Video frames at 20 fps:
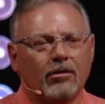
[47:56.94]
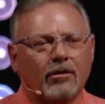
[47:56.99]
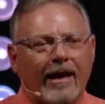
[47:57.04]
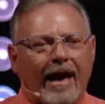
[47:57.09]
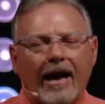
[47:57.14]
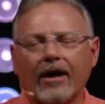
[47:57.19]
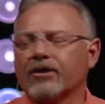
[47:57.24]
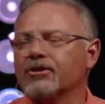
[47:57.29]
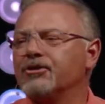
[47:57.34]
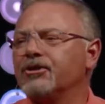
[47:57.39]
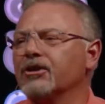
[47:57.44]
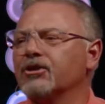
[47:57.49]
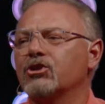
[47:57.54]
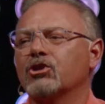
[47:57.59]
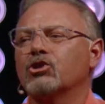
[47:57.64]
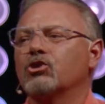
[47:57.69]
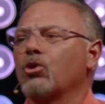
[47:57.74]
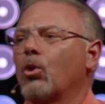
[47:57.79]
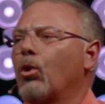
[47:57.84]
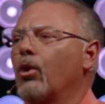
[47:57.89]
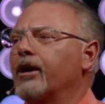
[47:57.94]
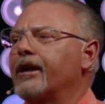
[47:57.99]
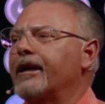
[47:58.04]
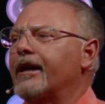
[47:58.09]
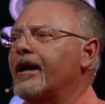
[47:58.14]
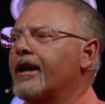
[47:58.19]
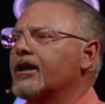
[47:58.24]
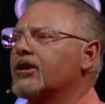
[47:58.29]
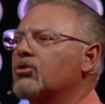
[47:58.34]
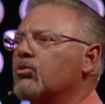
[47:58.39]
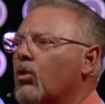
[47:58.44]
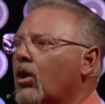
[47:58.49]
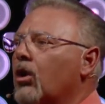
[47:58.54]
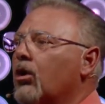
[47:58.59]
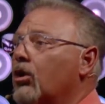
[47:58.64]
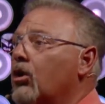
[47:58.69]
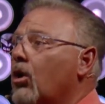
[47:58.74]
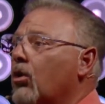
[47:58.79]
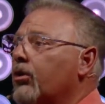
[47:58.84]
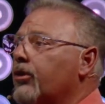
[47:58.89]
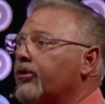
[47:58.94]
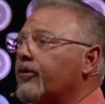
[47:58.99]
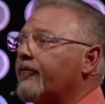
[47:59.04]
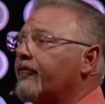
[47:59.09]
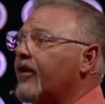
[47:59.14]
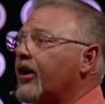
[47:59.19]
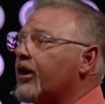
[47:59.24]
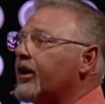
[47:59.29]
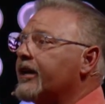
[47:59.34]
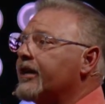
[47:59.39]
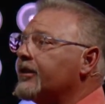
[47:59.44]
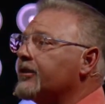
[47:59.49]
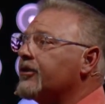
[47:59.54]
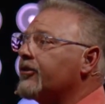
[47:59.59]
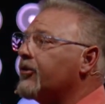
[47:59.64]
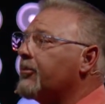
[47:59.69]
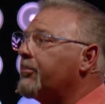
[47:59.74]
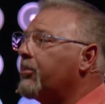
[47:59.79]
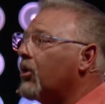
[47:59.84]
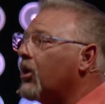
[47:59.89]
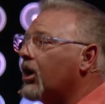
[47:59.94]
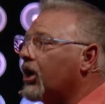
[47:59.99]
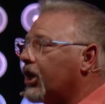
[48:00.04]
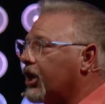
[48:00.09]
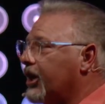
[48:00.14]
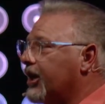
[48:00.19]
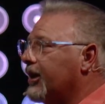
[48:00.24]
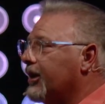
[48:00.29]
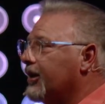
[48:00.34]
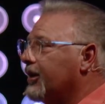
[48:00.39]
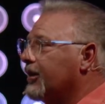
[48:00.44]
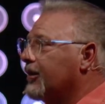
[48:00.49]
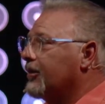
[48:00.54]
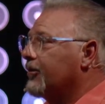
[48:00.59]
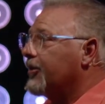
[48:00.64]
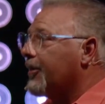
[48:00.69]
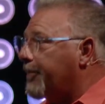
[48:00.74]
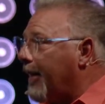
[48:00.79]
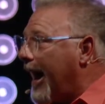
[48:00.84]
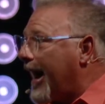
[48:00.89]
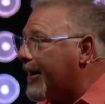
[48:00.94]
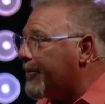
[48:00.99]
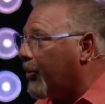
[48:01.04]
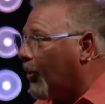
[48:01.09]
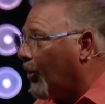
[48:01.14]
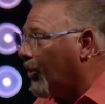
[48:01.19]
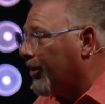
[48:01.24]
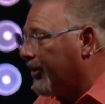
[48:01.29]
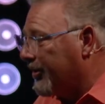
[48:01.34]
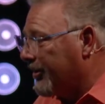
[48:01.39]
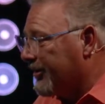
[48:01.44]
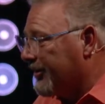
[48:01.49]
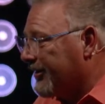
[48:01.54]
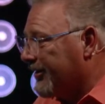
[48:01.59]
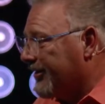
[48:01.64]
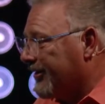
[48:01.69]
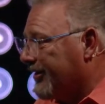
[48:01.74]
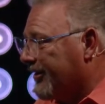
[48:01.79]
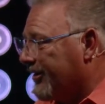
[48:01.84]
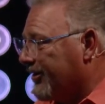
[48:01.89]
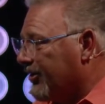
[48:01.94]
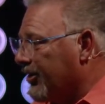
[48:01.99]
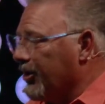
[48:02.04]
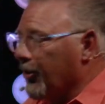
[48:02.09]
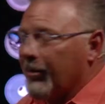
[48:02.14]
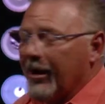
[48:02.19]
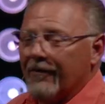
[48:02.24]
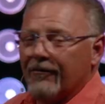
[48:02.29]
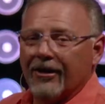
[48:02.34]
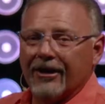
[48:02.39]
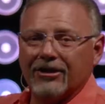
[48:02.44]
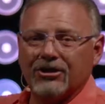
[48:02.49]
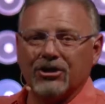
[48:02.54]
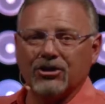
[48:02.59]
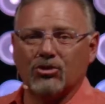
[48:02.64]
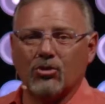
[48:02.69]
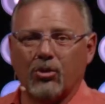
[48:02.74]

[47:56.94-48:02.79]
How does this story end? Well, go to the very end of the book, the Bible. Look at Revelation